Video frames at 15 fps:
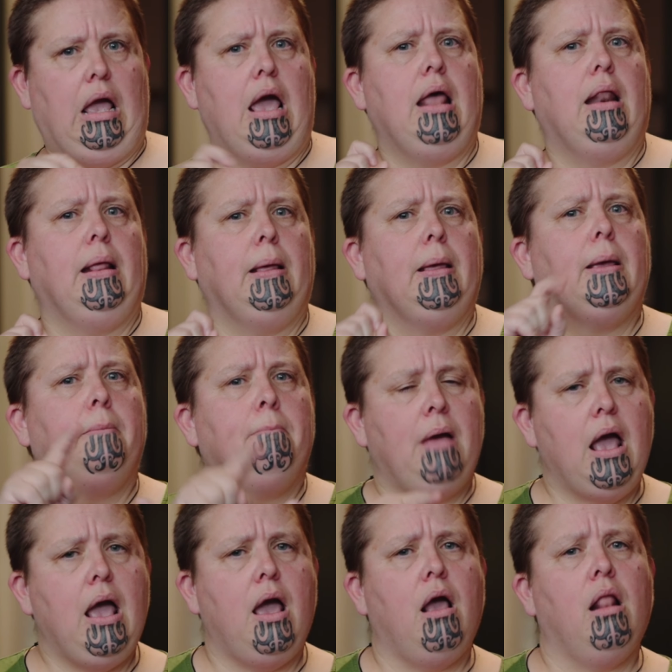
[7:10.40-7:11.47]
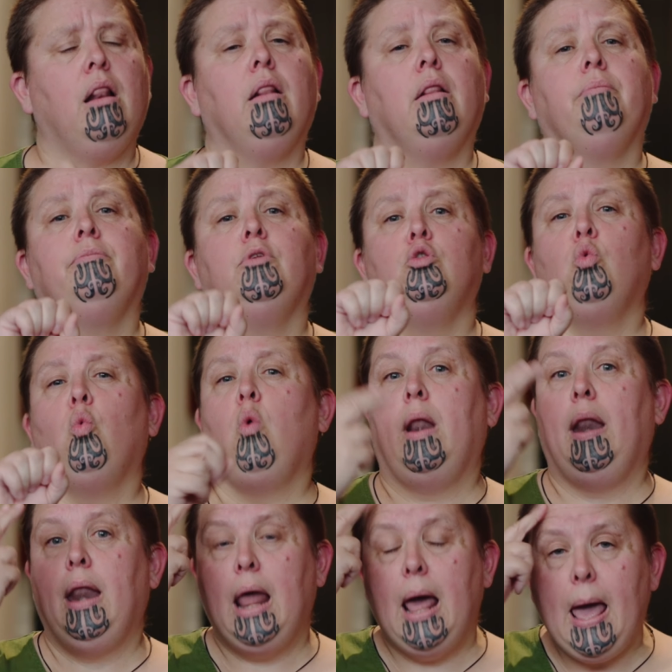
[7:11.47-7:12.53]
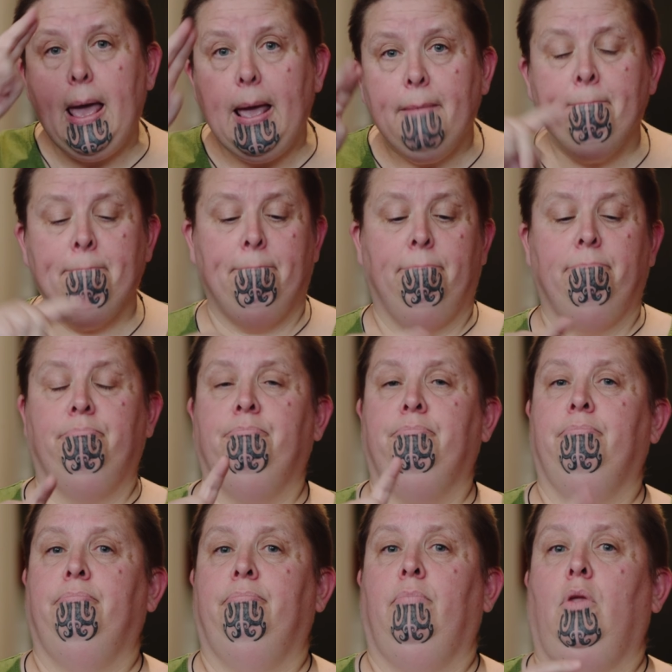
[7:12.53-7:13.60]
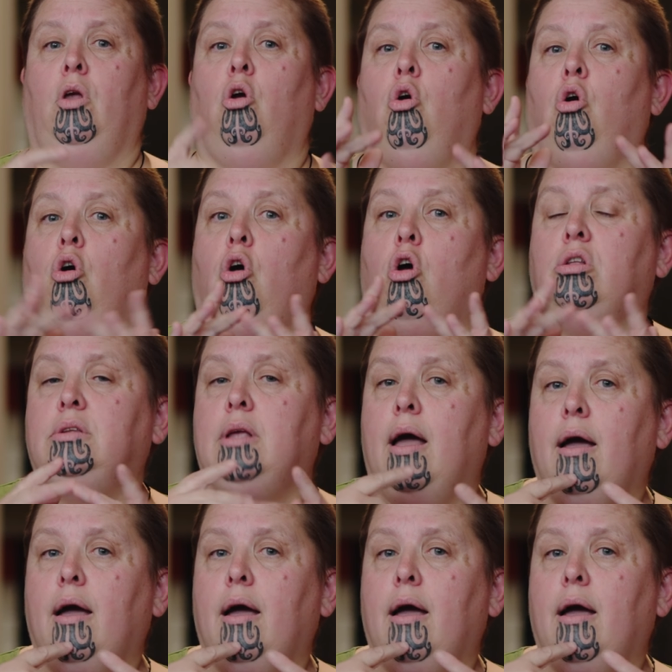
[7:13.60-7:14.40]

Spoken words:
email your name and contact details to the email address below,